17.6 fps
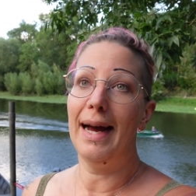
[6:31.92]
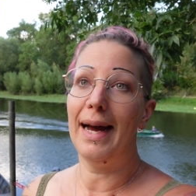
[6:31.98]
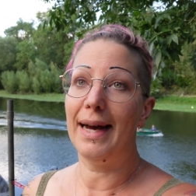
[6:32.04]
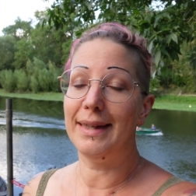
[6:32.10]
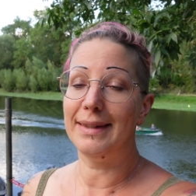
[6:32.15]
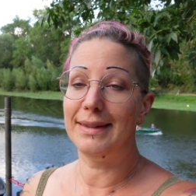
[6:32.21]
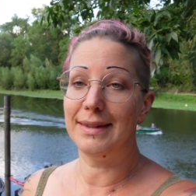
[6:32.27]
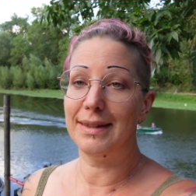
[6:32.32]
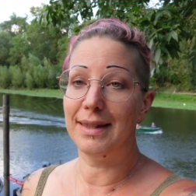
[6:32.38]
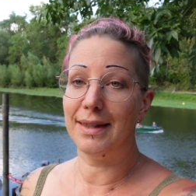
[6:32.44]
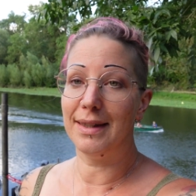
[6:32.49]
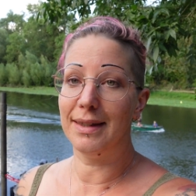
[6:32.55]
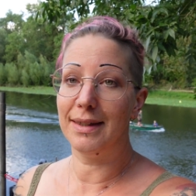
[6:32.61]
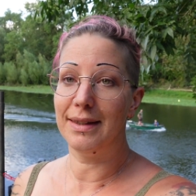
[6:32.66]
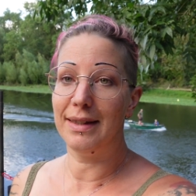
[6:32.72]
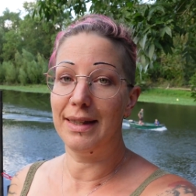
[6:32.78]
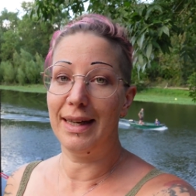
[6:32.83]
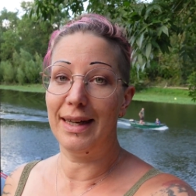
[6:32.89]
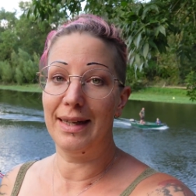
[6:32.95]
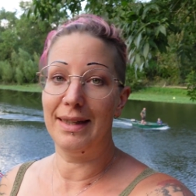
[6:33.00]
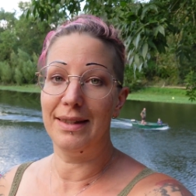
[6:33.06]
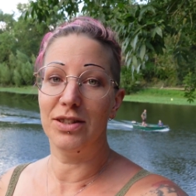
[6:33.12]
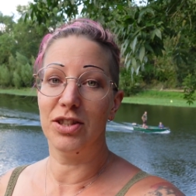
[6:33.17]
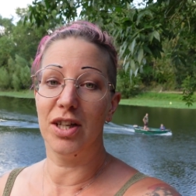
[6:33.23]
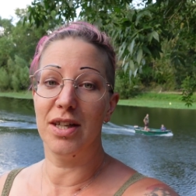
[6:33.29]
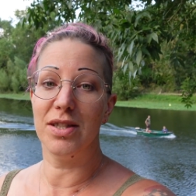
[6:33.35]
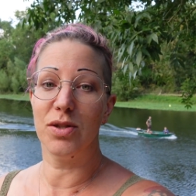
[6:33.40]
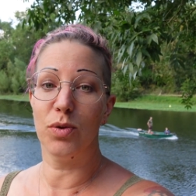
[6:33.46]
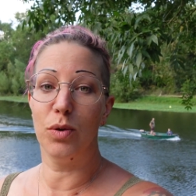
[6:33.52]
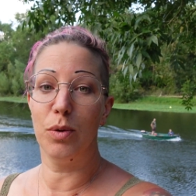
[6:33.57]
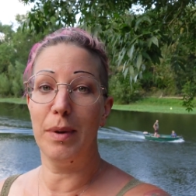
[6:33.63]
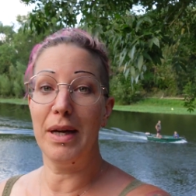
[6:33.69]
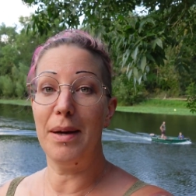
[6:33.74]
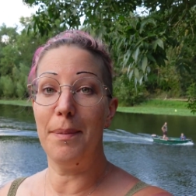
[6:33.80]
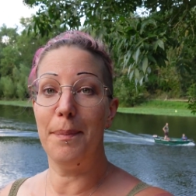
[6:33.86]
and yeah, so it's all
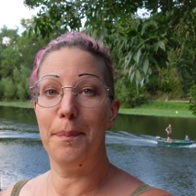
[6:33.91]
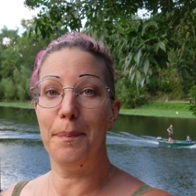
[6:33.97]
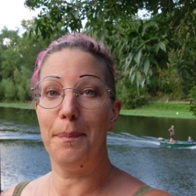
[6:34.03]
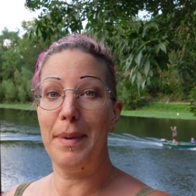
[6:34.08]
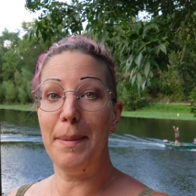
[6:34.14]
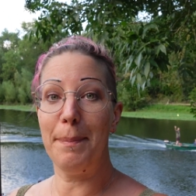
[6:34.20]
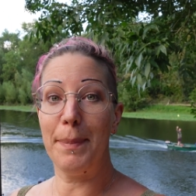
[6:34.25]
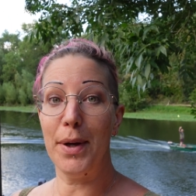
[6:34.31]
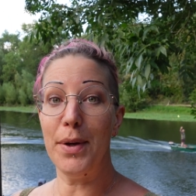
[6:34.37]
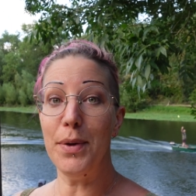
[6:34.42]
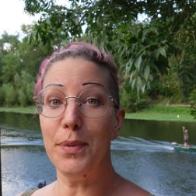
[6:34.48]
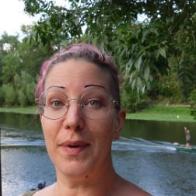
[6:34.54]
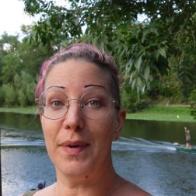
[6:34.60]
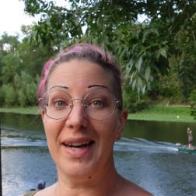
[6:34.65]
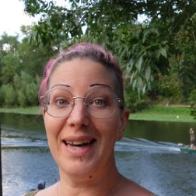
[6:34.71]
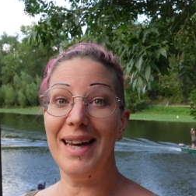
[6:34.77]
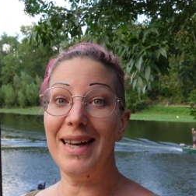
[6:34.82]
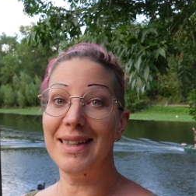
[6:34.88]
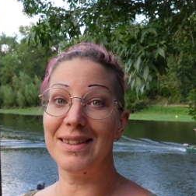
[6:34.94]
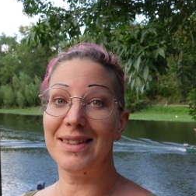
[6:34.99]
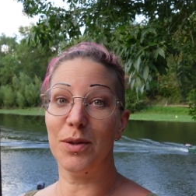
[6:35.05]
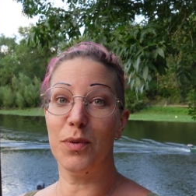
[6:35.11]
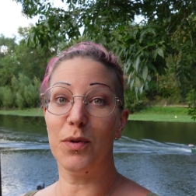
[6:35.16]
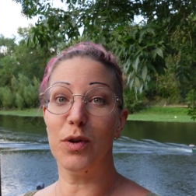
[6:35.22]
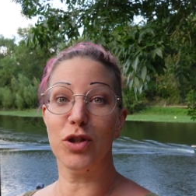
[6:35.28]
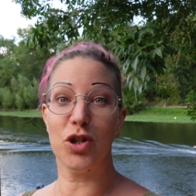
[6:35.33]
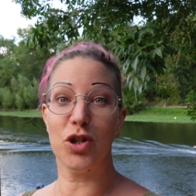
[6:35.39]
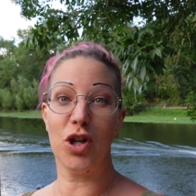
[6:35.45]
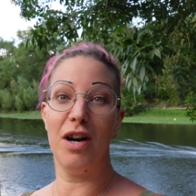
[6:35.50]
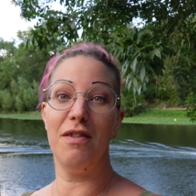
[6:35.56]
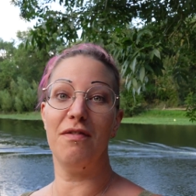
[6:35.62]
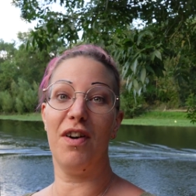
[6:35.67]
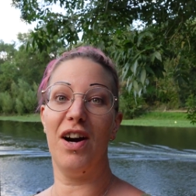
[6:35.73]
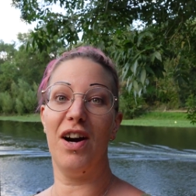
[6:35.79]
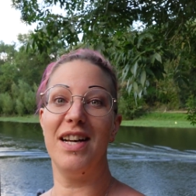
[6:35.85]
a bit poo really, so we've got to try
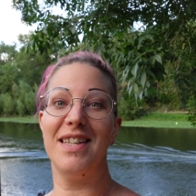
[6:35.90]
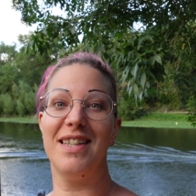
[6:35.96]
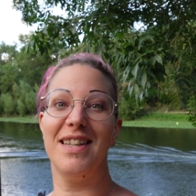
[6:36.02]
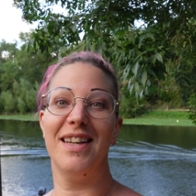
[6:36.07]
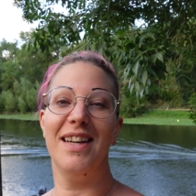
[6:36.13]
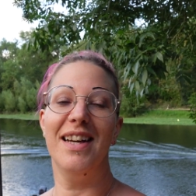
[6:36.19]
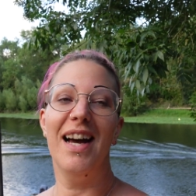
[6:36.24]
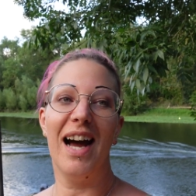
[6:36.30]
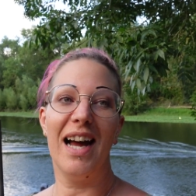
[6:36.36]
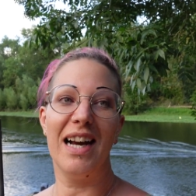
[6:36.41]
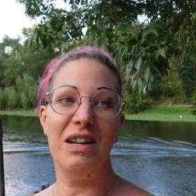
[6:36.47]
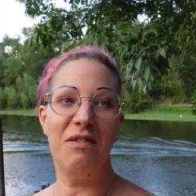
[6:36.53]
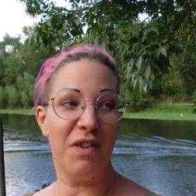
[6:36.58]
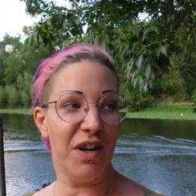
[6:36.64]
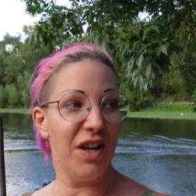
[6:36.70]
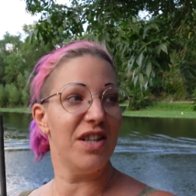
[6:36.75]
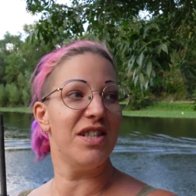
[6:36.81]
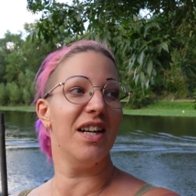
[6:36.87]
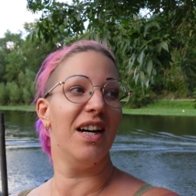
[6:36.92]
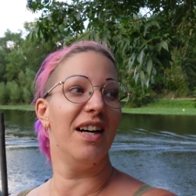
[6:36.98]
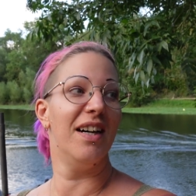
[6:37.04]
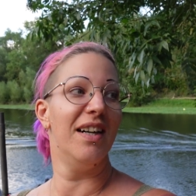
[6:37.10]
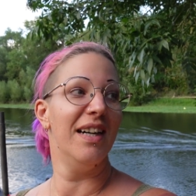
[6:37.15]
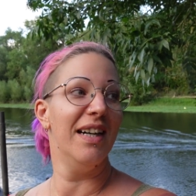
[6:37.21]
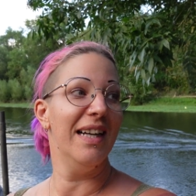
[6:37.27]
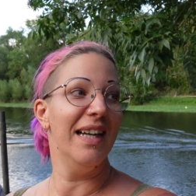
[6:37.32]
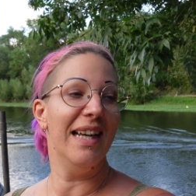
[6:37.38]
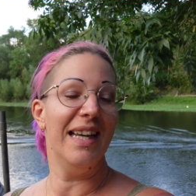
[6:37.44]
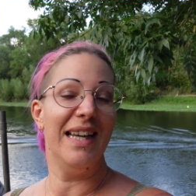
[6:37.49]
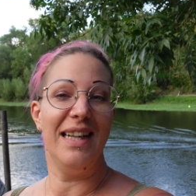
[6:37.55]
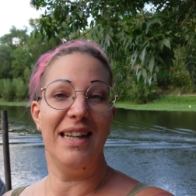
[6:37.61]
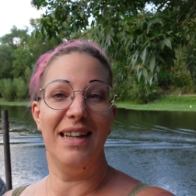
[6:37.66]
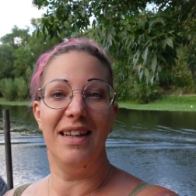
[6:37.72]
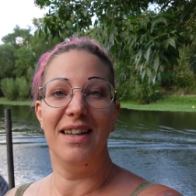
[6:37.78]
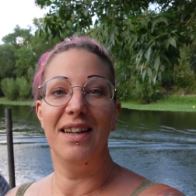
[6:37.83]
and find an inverter
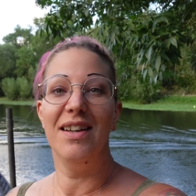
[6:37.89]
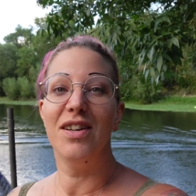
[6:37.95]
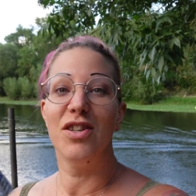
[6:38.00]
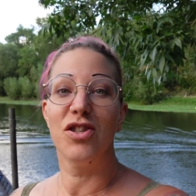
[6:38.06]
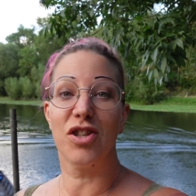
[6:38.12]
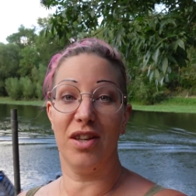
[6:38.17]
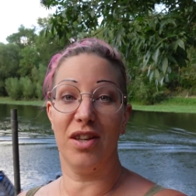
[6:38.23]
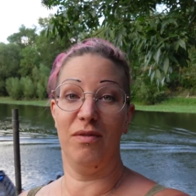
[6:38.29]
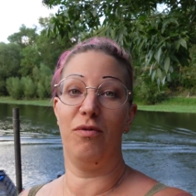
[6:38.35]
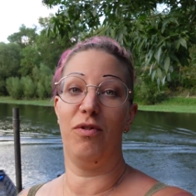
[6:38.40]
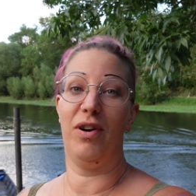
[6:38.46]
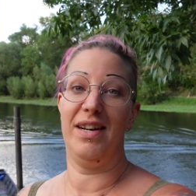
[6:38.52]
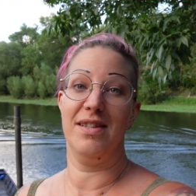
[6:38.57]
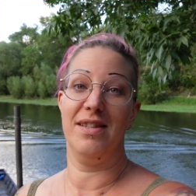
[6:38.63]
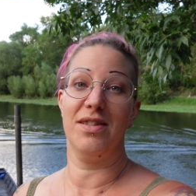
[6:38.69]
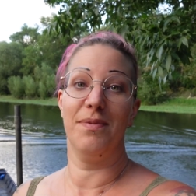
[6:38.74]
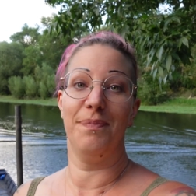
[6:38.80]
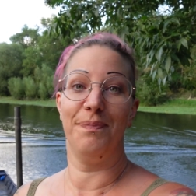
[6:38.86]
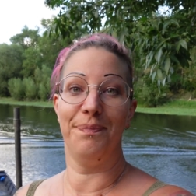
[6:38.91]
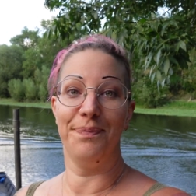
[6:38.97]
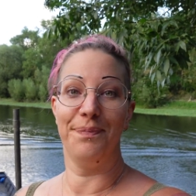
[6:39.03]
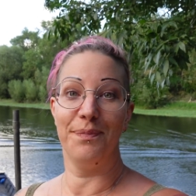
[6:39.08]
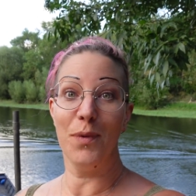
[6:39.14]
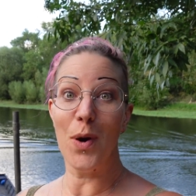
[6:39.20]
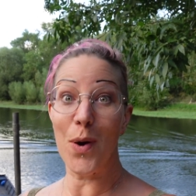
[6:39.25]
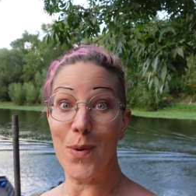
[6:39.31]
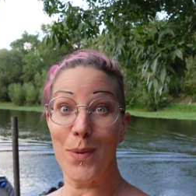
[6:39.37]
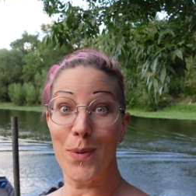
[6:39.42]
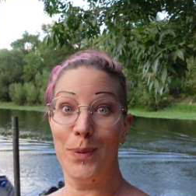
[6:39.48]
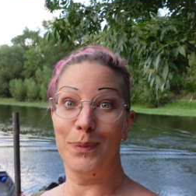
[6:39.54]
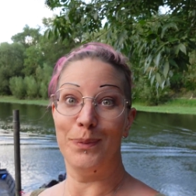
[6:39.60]
in southern France. Woo!